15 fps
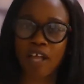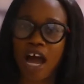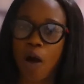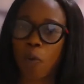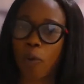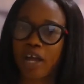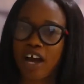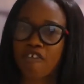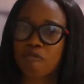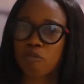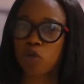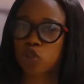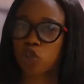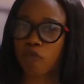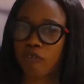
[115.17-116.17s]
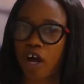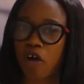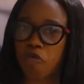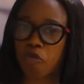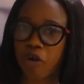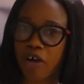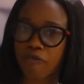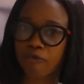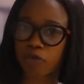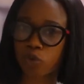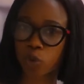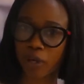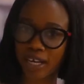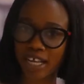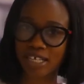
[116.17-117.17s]
and we have most of our rural
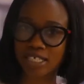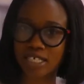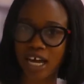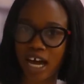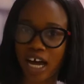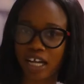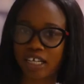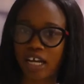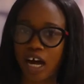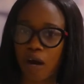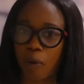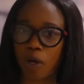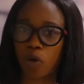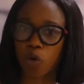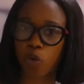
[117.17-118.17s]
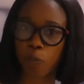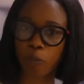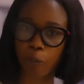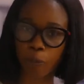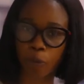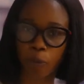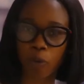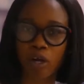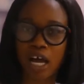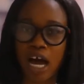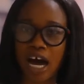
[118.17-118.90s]
dwellers and our local people